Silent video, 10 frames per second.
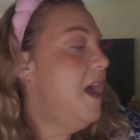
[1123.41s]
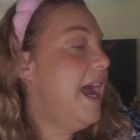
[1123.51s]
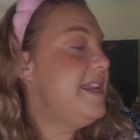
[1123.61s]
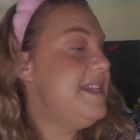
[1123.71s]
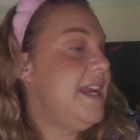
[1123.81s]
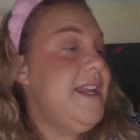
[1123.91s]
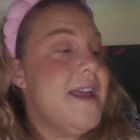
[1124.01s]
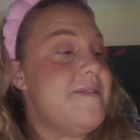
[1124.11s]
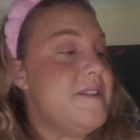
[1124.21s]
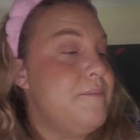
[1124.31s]
I did
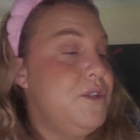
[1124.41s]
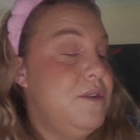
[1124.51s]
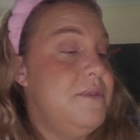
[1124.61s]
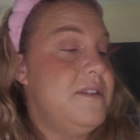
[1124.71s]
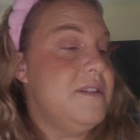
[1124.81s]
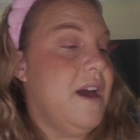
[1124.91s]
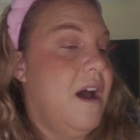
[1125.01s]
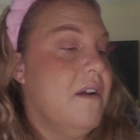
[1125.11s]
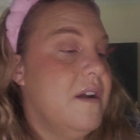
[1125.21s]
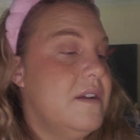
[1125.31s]
get some new
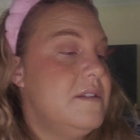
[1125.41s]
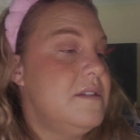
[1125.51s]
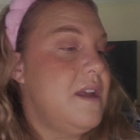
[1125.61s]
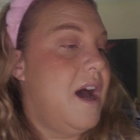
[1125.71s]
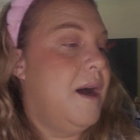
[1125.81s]
mascaras